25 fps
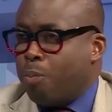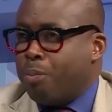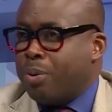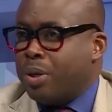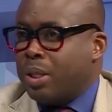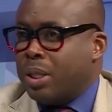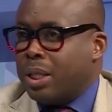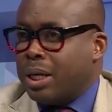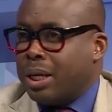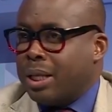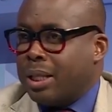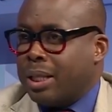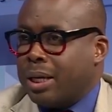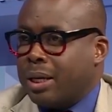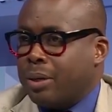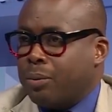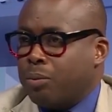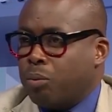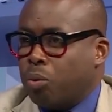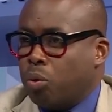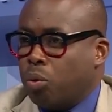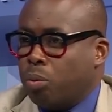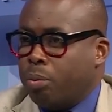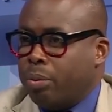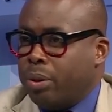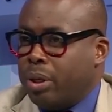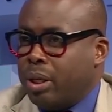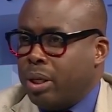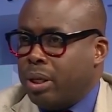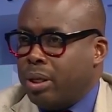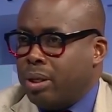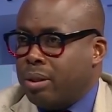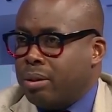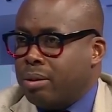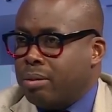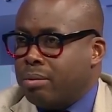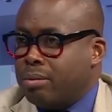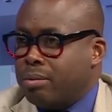Hoping that that will
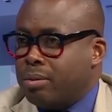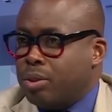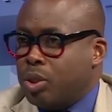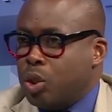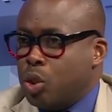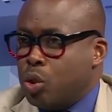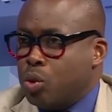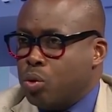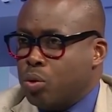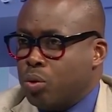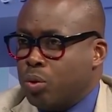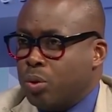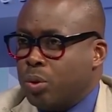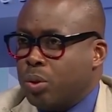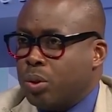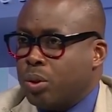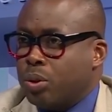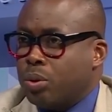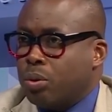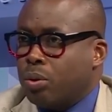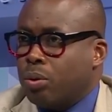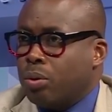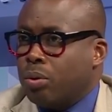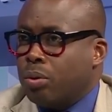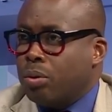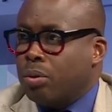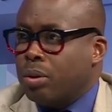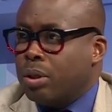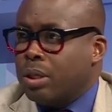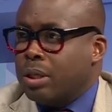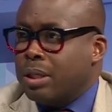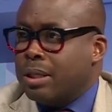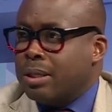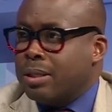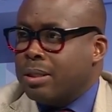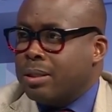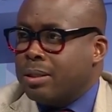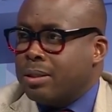be used to
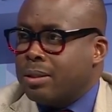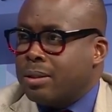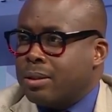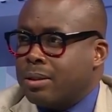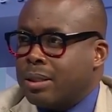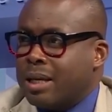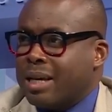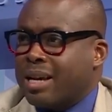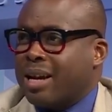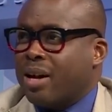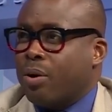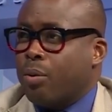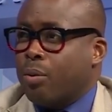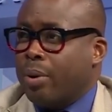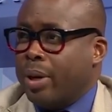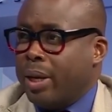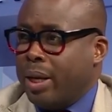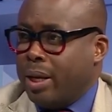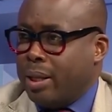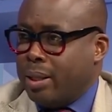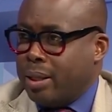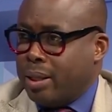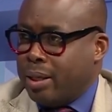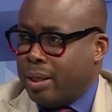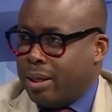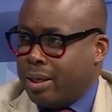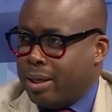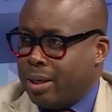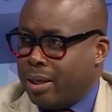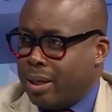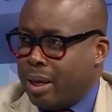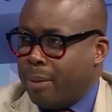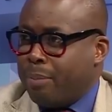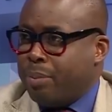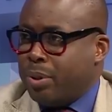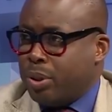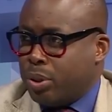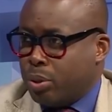take away
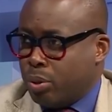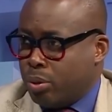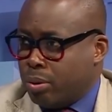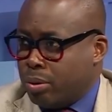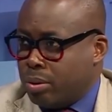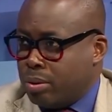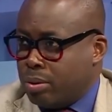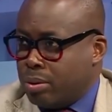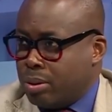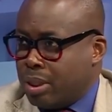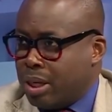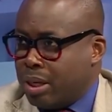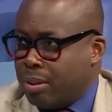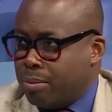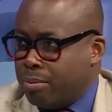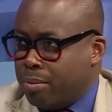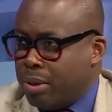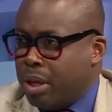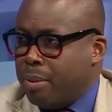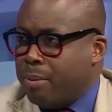the episode, that